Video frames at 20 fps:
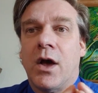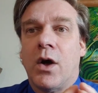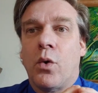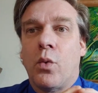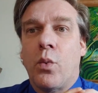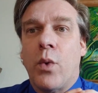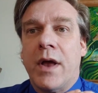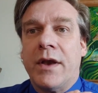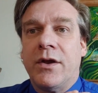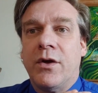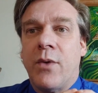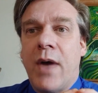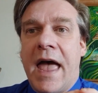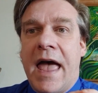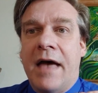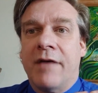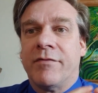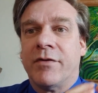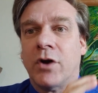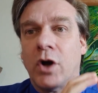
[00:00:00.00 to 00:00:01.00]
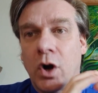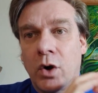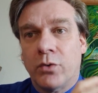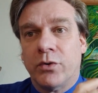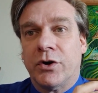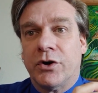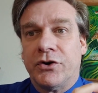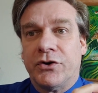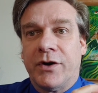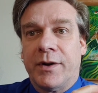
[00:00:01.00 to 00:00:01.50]
when you have an
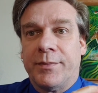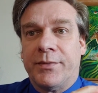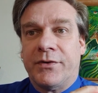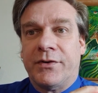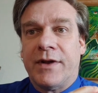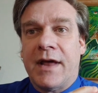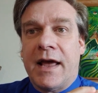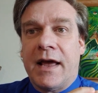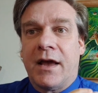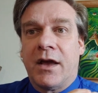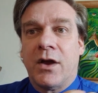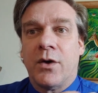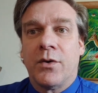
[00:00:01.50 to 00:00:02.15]
ownership stake,